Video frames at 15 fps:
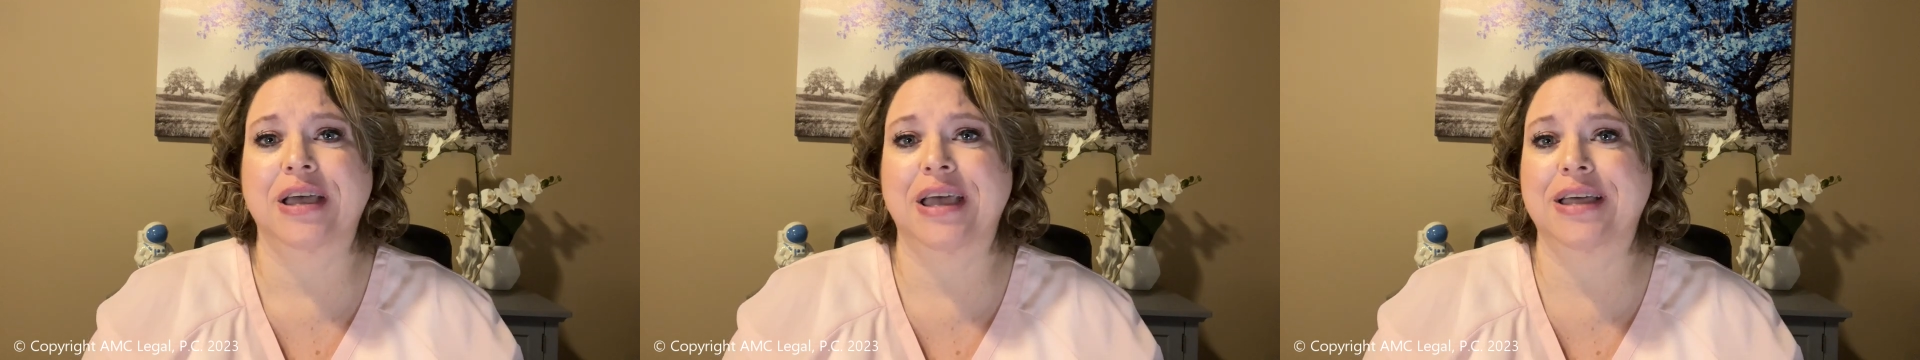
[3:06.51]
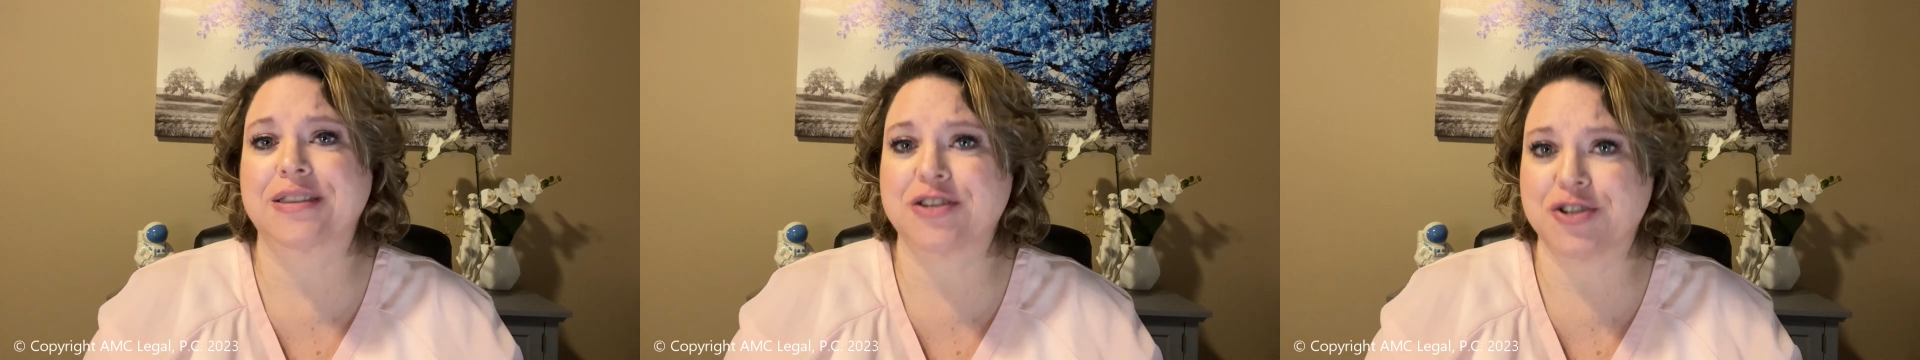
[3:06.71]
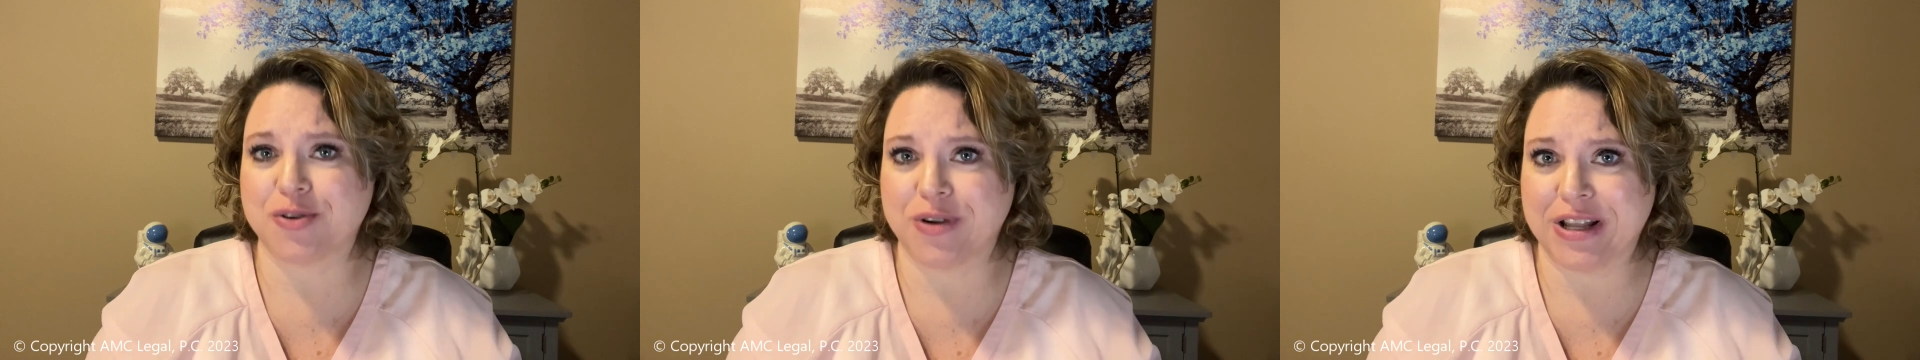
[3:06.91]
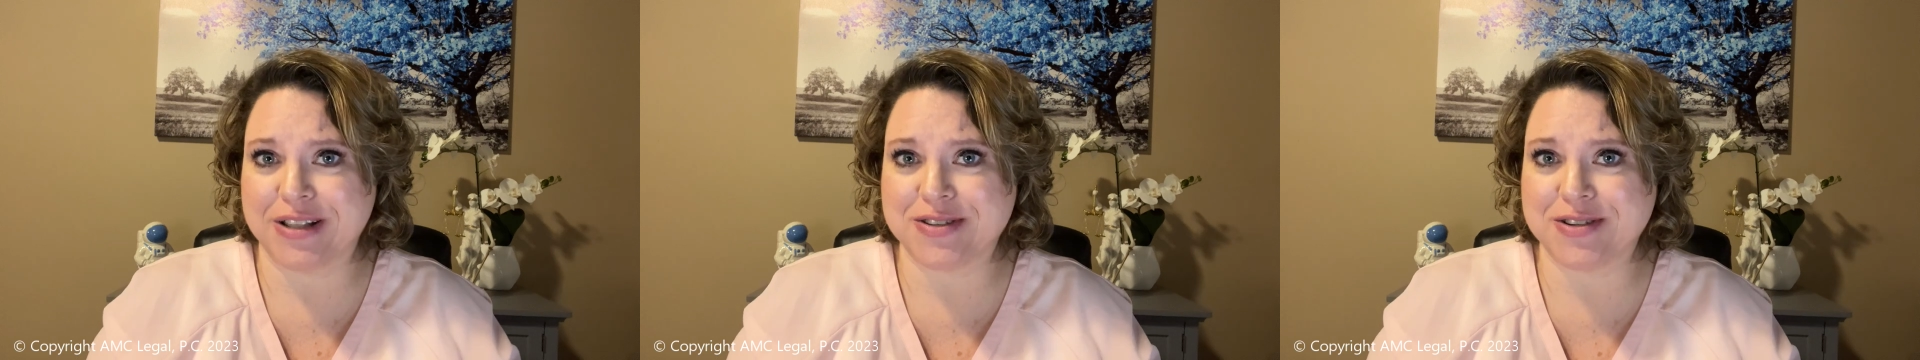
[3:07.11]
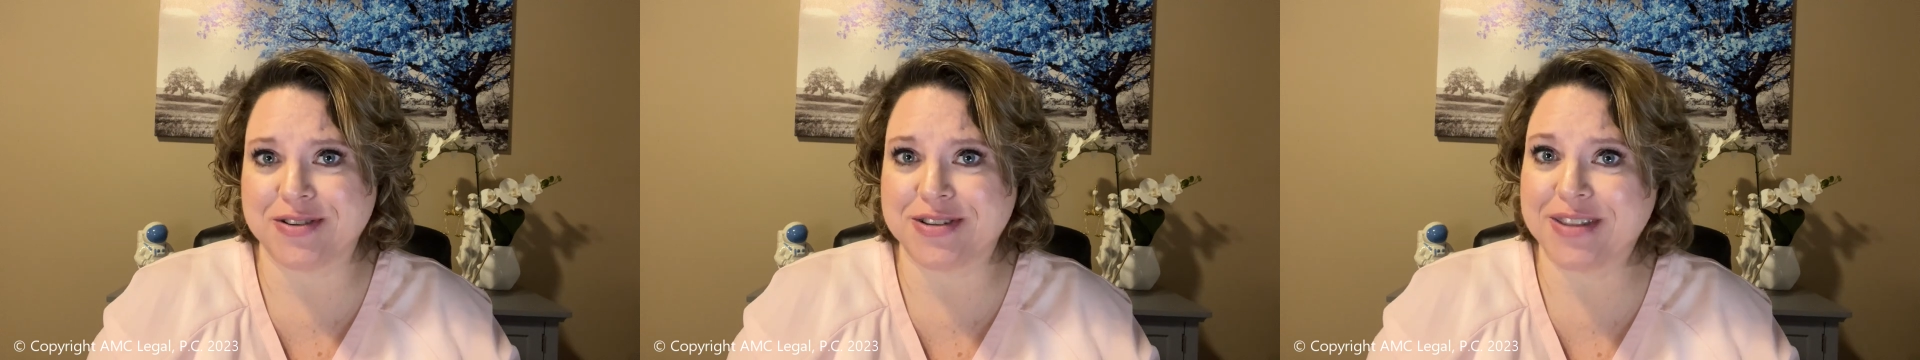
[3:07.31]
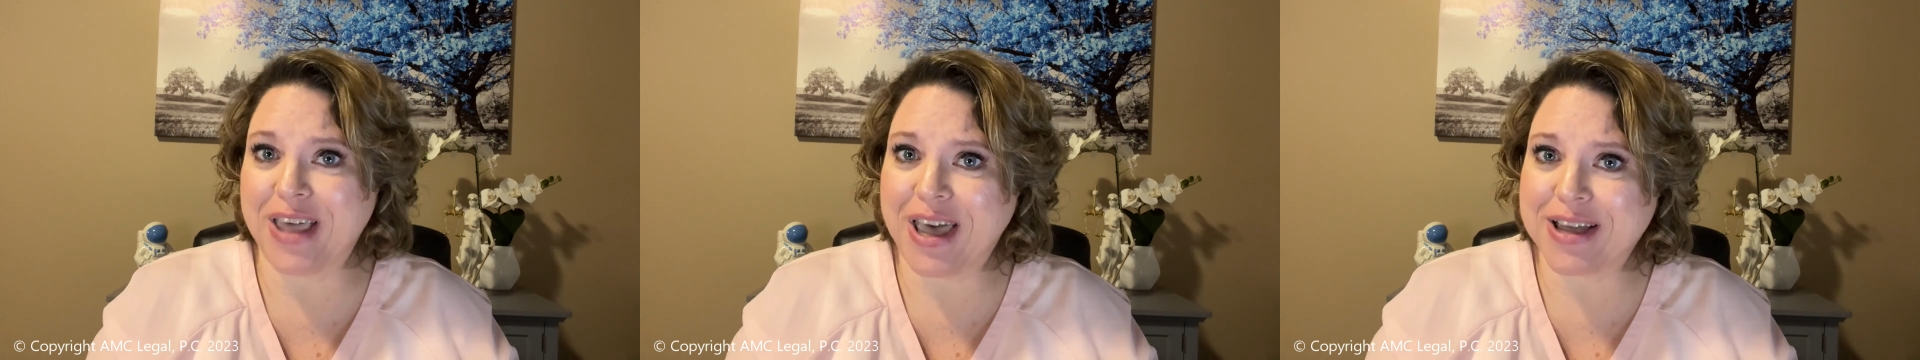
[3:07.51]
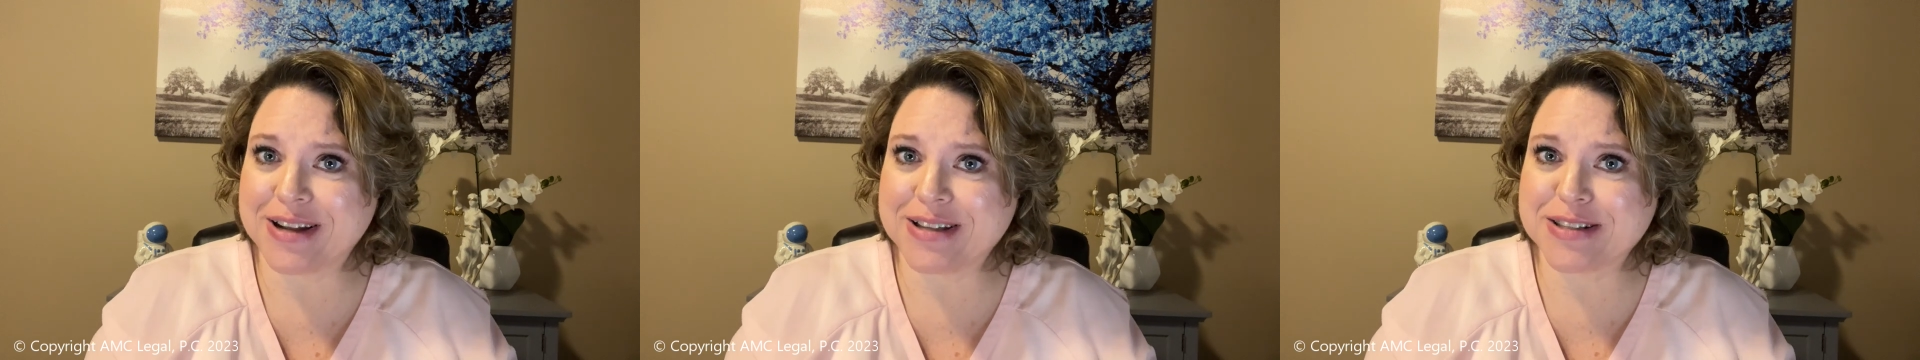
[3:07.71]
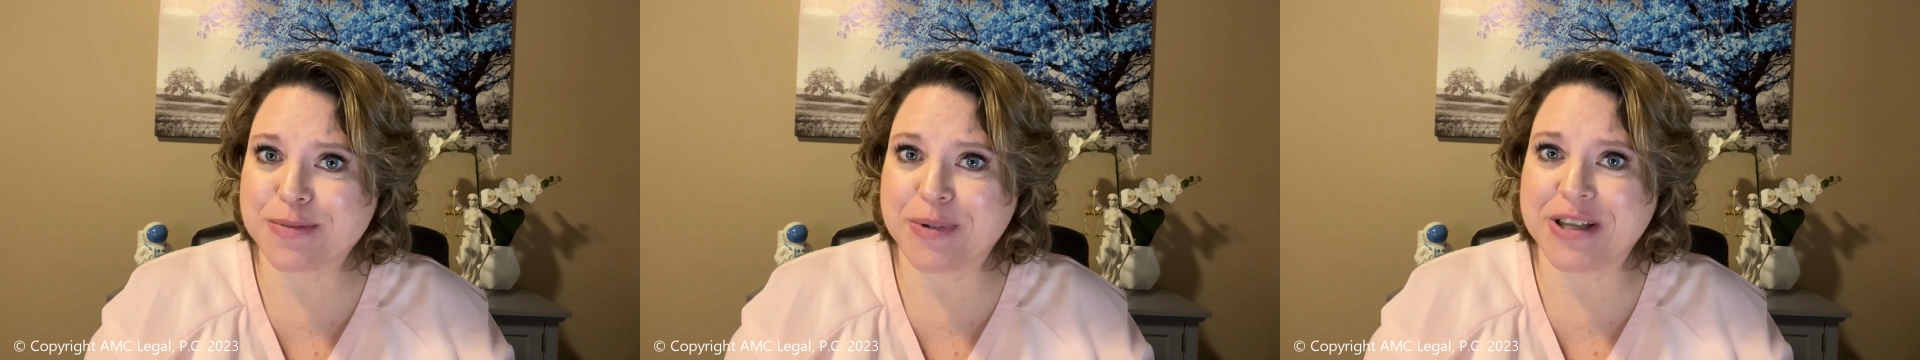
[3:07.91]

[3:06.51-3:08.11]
And the short answer to that is